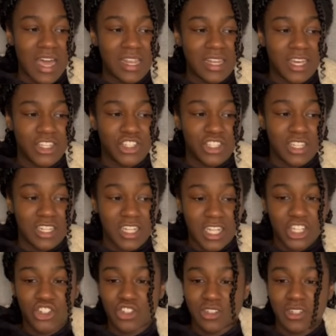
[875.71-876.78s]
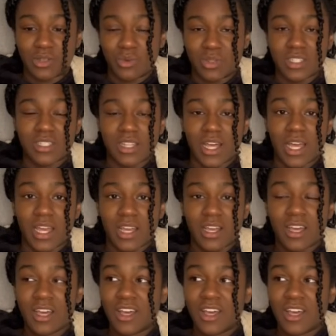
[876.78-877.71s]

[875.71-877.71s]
and I literally was like,